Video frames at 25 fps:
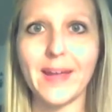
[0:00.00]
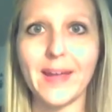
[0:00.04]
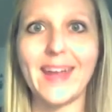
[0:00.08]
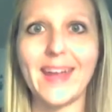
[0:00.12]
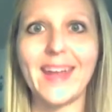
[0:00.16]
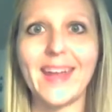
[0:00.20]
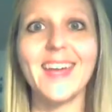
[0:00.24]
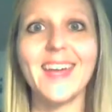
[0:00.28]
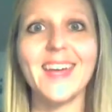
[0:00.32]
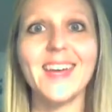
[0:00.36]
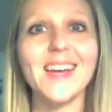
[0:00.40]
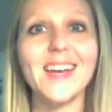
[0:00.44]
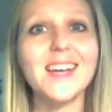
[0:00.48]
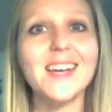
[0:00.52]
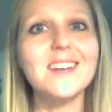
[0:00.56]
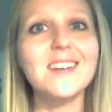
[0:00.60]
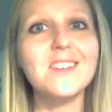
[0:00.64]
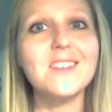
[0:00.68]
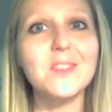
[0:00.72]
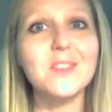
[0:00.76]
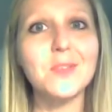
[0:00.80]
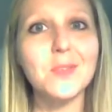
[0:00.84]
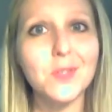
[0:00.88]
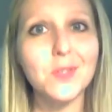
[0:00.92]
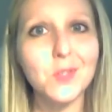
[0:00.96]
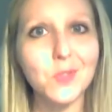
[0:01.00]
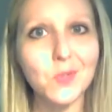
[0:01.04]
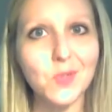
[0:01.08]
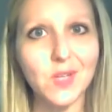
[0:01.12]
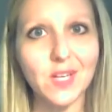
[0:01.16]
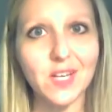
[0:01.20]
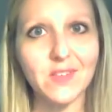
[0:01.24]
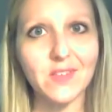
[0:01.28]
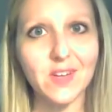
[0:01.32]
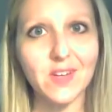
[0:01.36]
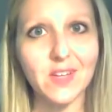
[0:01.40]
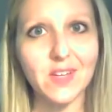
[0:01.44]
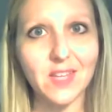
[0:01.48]
and so that you
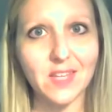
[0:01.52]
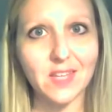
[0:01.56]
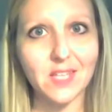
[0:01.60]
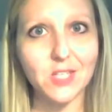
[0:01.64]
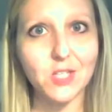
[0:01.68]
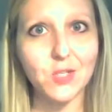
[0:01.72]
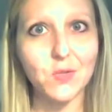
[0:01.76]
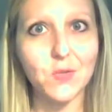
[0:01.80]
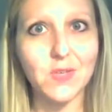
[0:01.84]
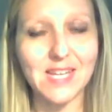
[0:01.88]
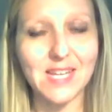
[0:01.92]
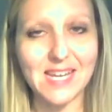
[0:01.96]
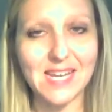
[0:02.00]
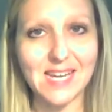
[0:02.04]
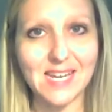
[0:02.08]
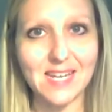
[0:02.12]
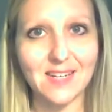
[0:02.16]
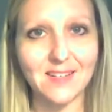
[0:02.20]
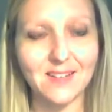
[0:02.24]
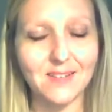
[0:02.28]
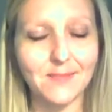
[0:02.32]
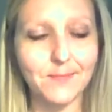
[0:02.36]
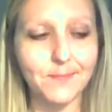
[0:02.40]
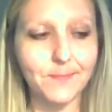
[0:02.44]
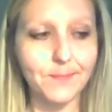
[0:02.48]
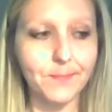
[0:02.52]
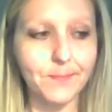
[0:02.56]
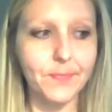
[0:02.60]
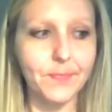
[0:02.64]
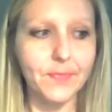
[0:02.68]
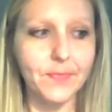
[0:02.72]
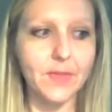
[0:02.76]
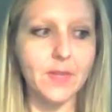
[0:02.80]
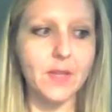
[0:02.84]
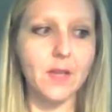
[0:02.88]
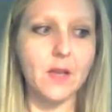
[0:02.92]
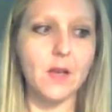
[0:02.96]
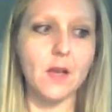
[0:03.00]
get everything that you need.
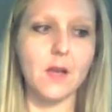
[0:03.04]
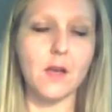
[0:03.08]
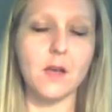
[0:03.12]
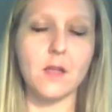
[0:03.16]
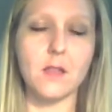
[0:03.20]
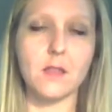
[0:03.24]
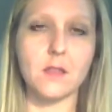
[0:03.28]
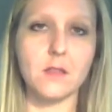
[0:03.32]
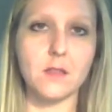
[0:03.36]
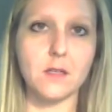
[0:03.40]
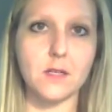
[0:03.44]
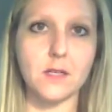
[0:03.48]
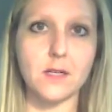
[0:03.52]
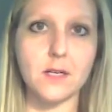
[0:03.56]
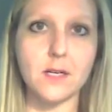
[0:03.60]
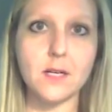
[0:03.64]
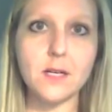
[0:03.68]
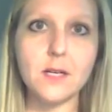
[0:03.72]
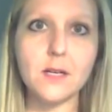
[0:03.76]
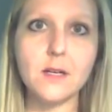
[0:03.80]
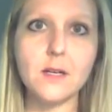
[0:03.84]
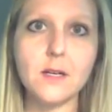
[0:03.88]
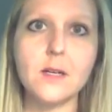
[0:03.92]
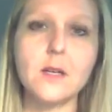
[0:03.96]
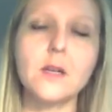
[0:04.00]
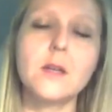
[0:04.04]
Third,